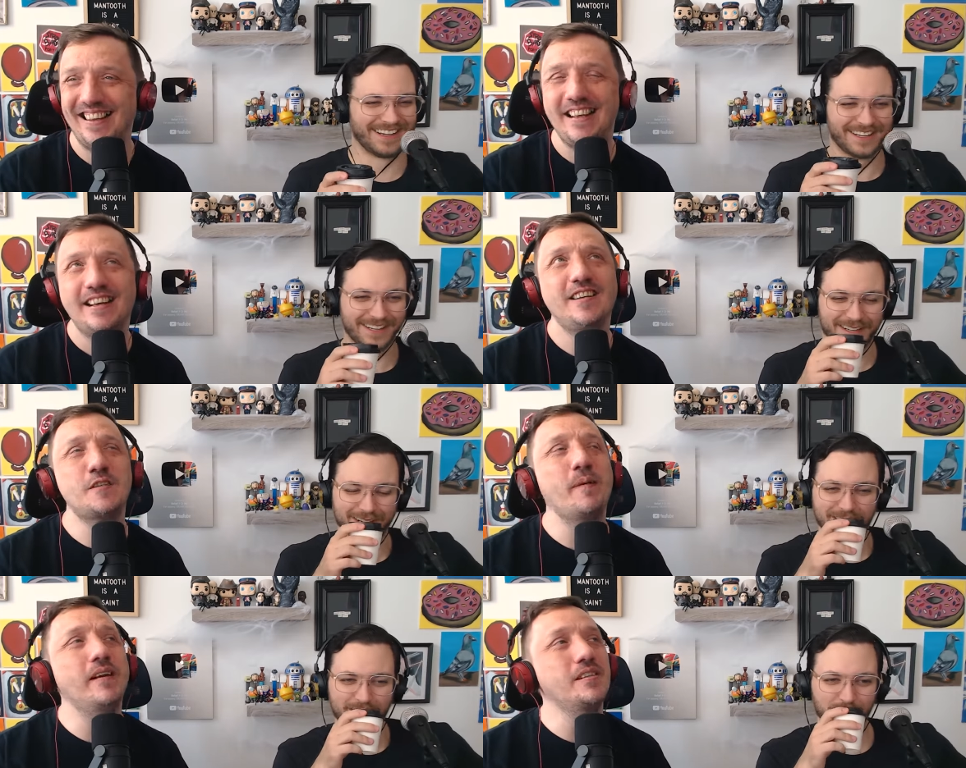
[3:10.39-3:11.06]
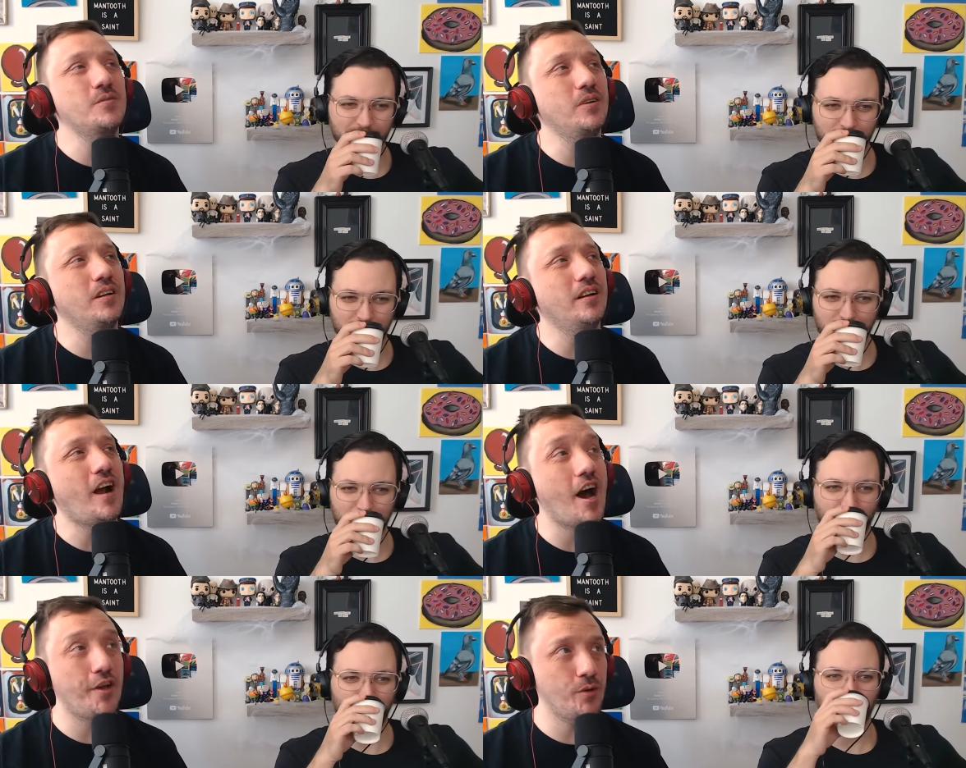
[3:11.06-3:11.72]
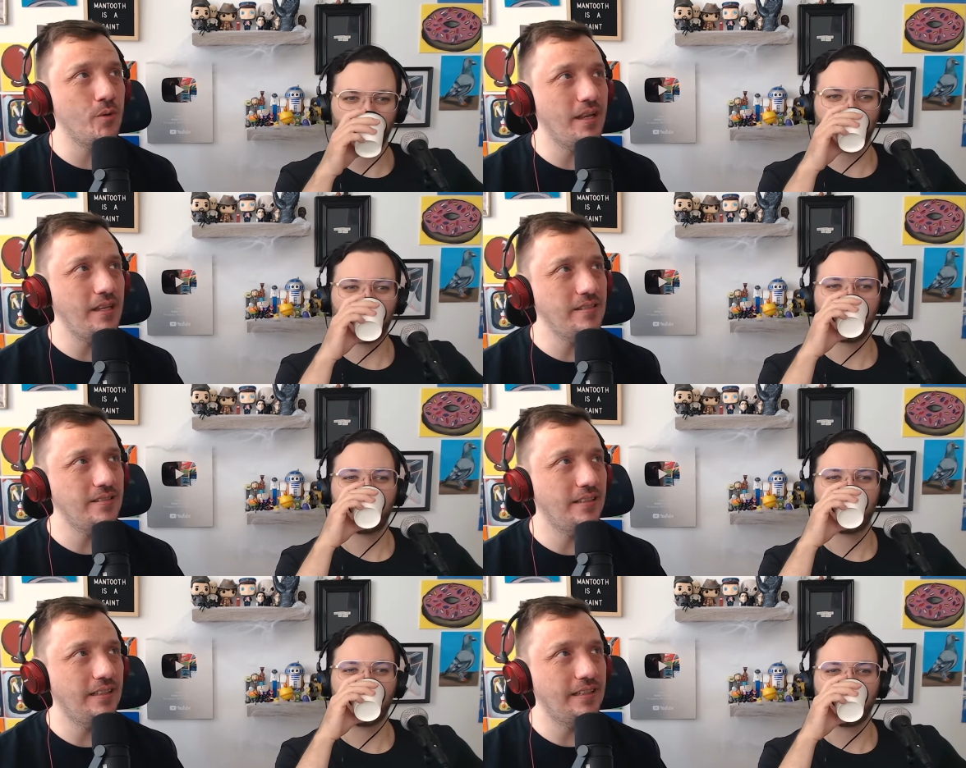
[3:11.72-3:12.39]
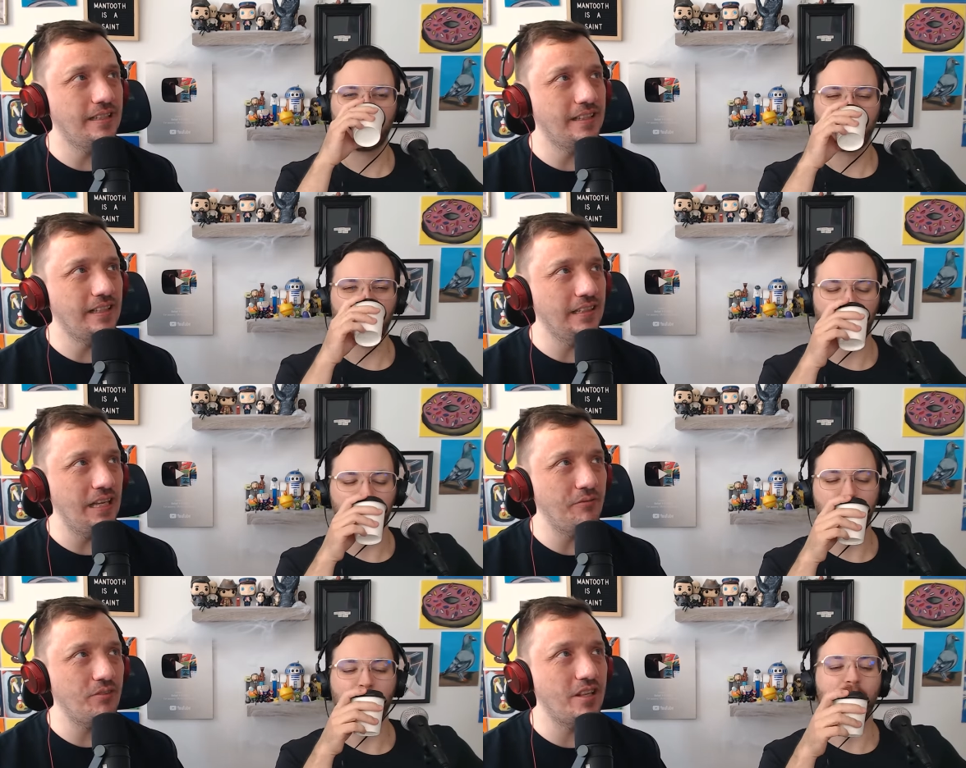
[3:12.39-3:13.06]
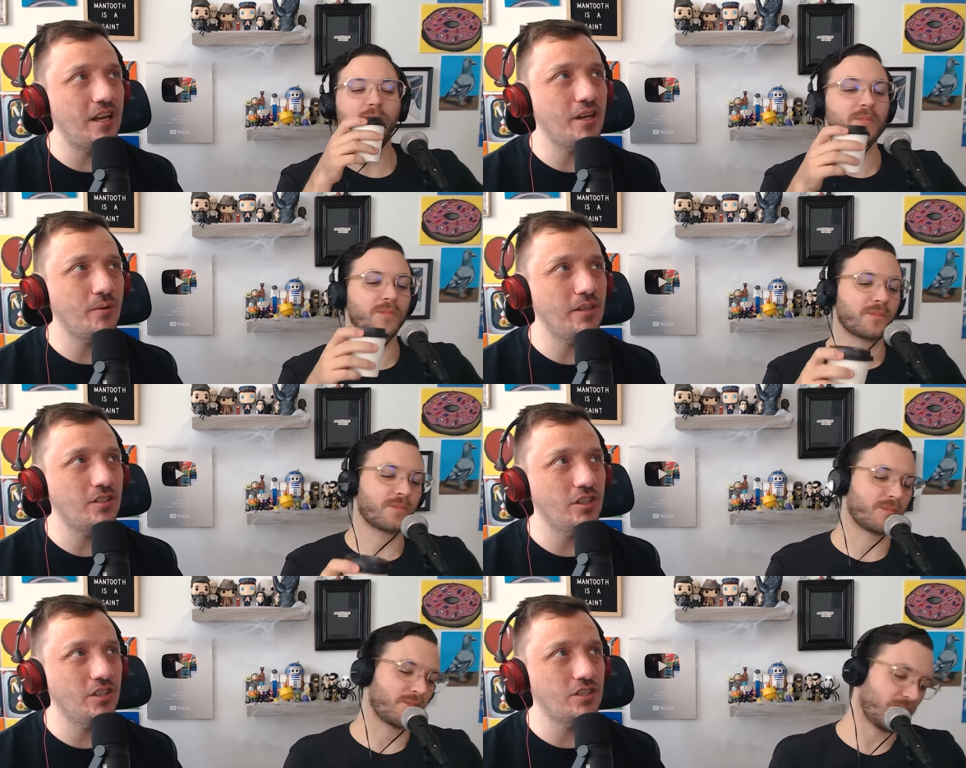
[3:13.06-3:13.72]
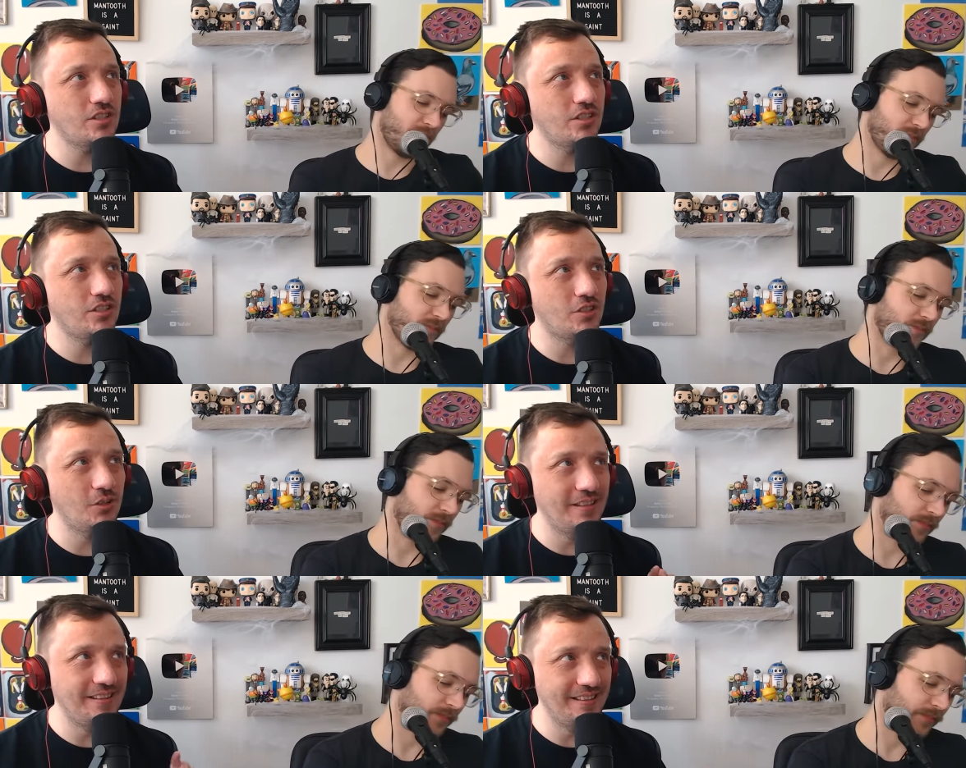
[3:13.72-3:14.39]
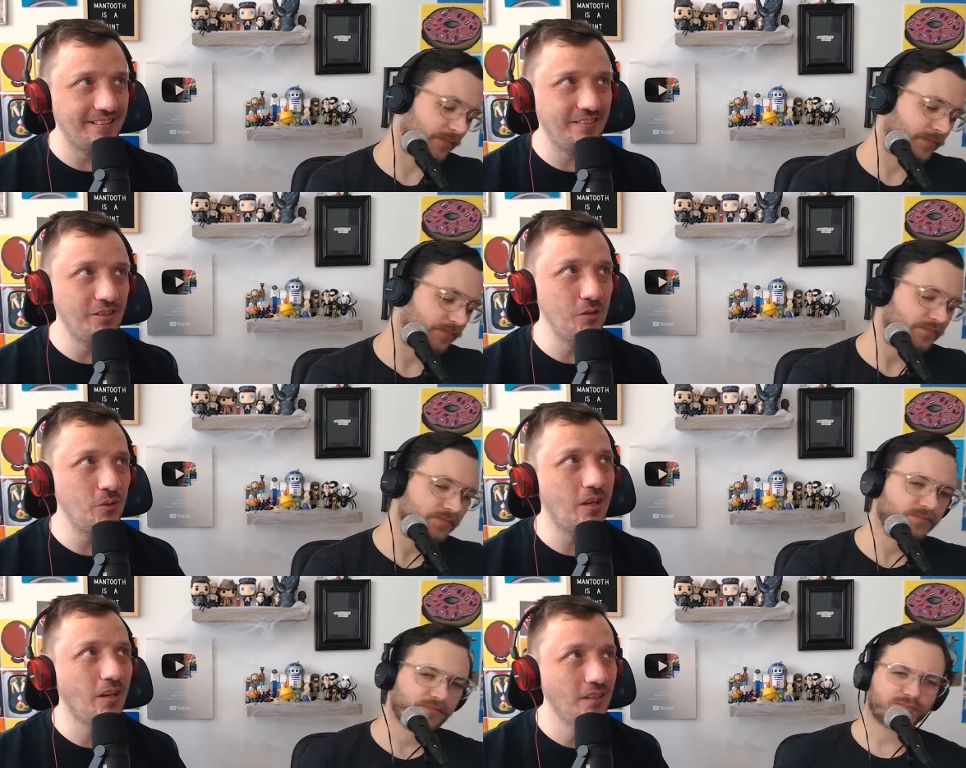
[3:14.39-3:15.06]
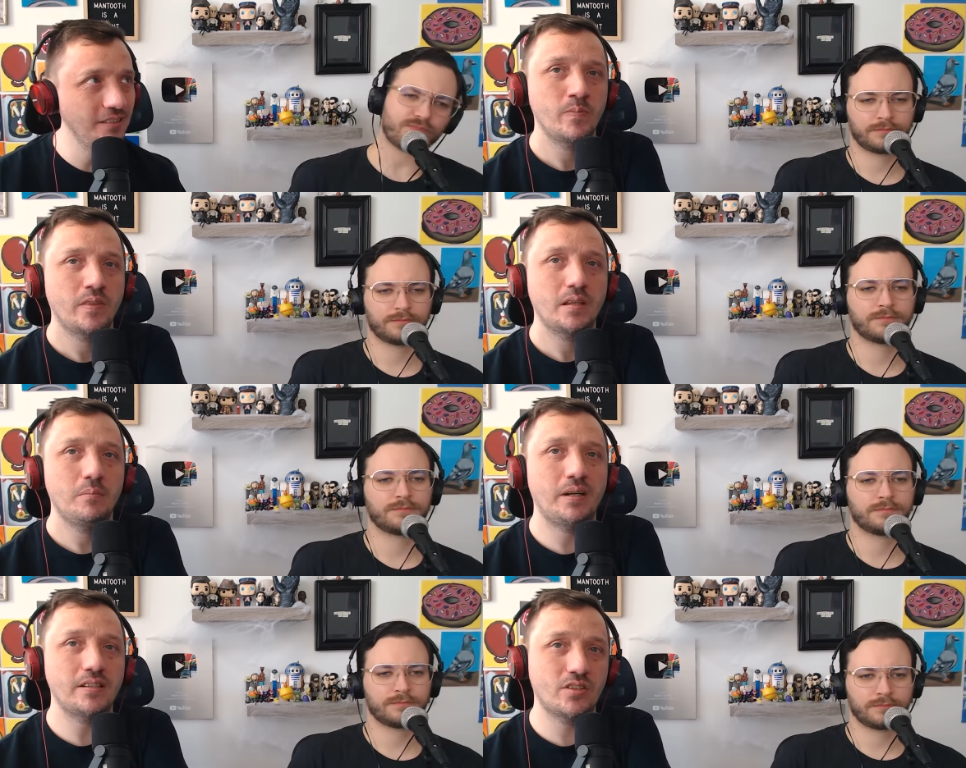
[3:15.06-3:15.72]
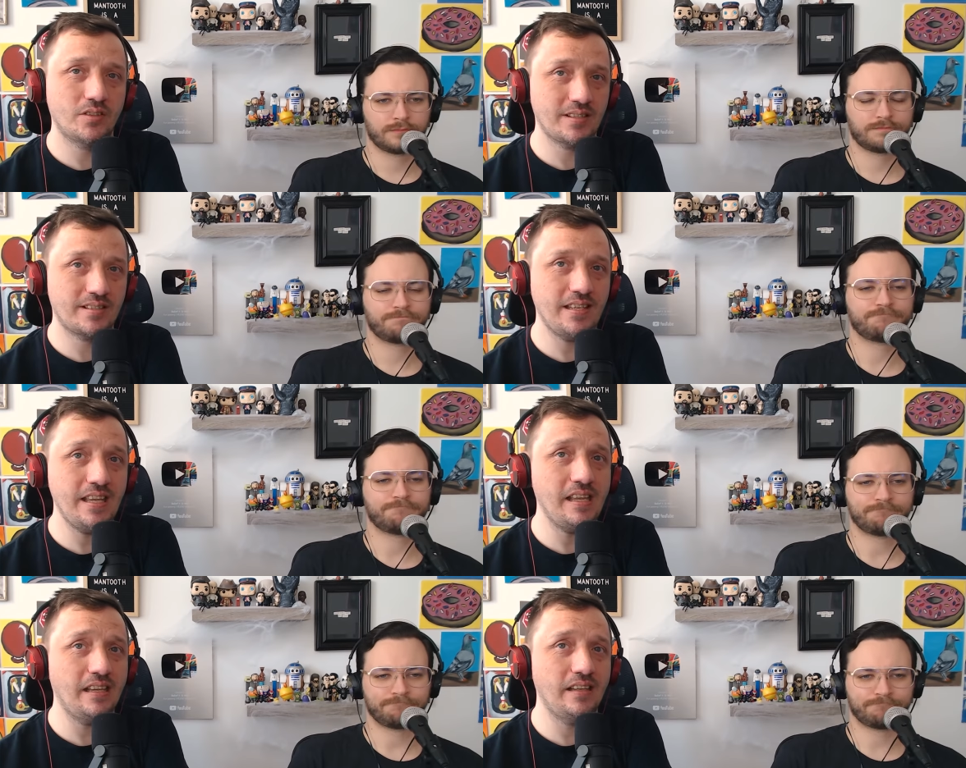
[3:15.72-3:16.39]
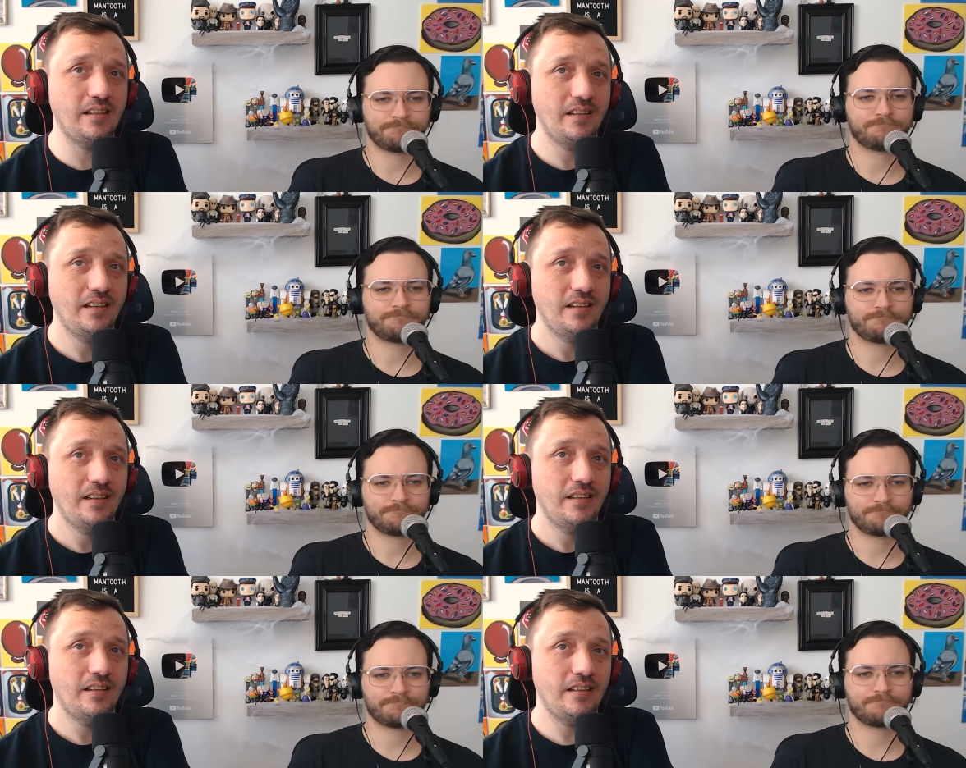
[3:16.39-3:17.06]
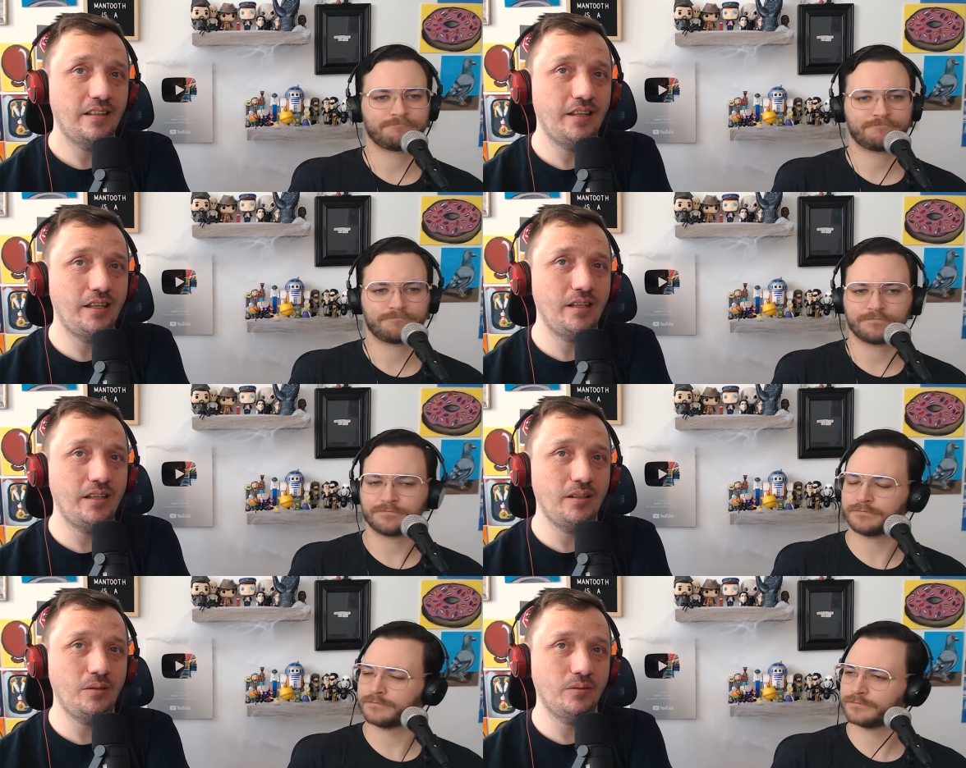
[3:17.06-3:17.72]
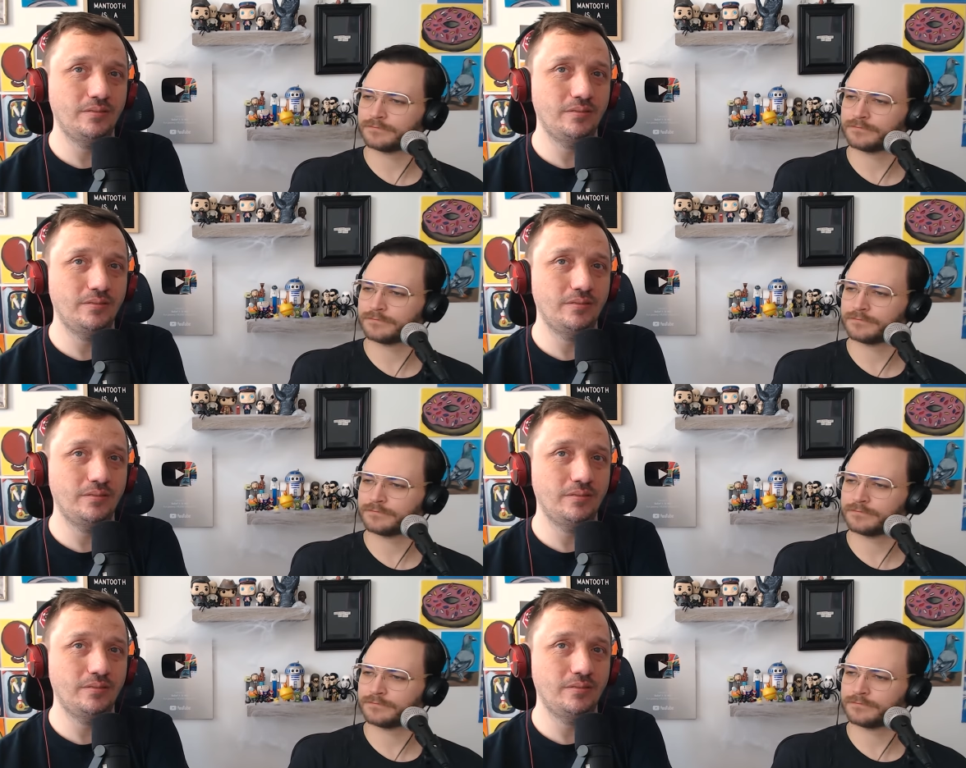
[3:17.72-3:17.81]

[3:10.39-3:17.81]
Speaker 1: His parents were Hutterite, and then they left the Hutterite church to join this new cult. But so this kid, he